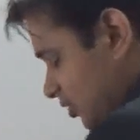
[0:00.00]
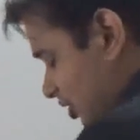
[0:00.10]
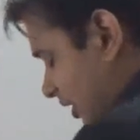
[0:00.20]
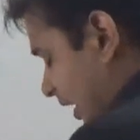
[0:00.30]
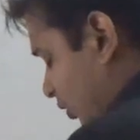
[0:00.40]

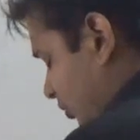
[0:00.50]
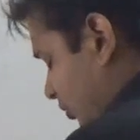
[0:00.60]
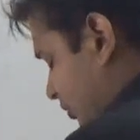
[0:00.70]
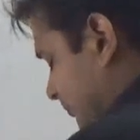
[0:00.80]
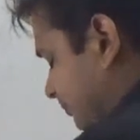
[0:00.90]
zinc
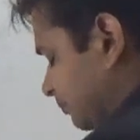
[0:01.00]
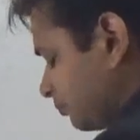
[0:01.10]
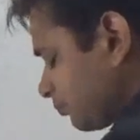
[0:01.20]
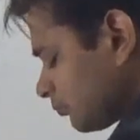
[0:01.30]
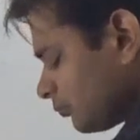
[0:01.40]
cannot.
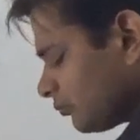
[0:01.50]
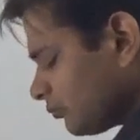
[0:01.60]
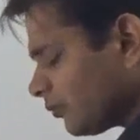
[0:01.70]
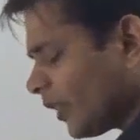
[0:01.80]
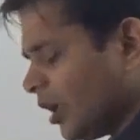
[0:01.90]

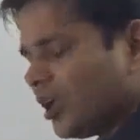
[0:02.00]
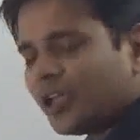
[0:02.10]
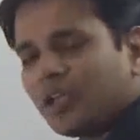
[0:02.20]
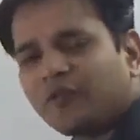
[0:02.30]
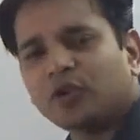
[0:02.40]

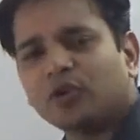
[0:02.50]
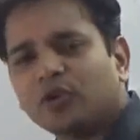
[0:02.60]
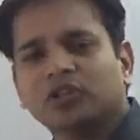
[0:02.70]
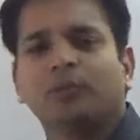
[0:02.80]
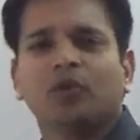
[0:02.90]
If you
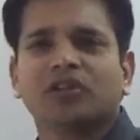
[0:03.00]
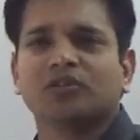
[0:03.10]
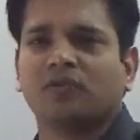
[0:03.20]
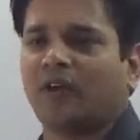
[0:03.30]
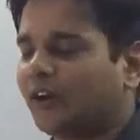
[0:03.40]
know the
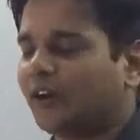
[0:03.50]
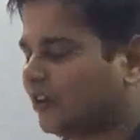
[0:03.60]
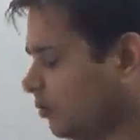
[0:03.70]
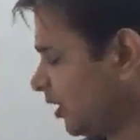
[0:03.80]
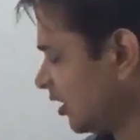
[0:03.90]
process of
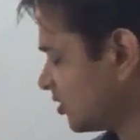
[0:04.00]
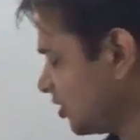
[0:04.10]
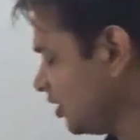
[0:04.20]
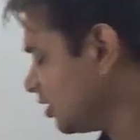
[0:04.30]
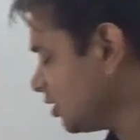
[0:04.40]

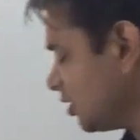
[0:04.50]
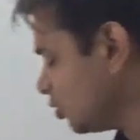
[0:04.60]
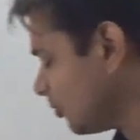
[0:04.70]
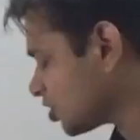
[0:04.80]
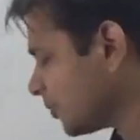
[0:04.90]
hydrometallurgy, you
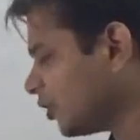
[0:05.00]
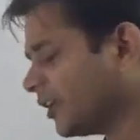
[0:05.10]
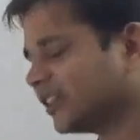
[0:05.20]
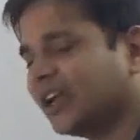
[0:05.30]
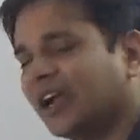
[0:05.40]
must be
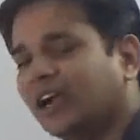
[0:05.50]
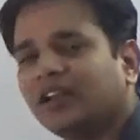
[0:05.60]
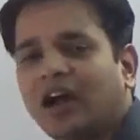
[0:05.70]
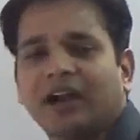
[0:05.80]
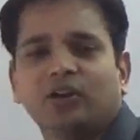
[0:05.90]
knowing
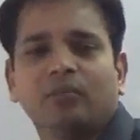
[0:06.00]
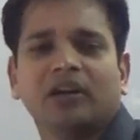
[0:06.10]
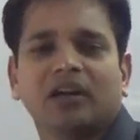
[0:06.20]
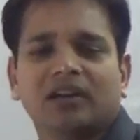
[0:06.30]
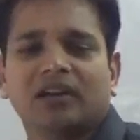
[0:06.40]
that
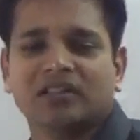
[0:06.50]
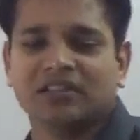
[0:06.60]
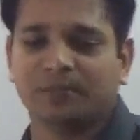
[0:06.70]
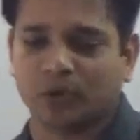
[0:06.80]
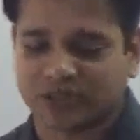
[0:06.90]
hydrometallurgy
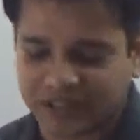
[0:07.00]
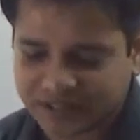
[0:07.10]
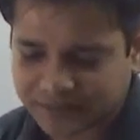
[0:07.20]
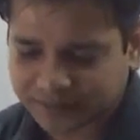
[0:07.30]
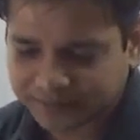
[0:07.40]
is a
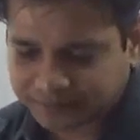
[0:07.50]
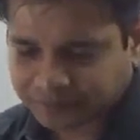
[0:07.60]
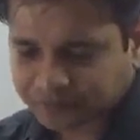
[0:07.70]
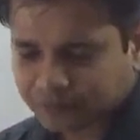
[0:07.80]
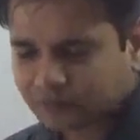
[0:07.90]
process
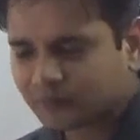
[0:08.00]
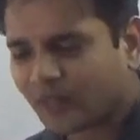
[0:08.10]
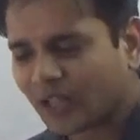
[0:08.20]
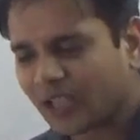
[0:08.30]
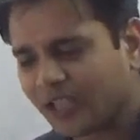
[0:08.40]

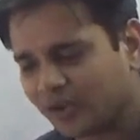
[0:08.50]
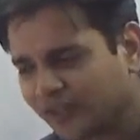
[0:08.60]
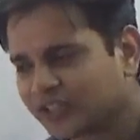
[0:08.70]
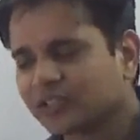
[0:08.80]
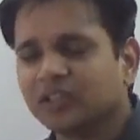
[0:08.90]
in
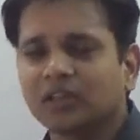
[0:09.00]
which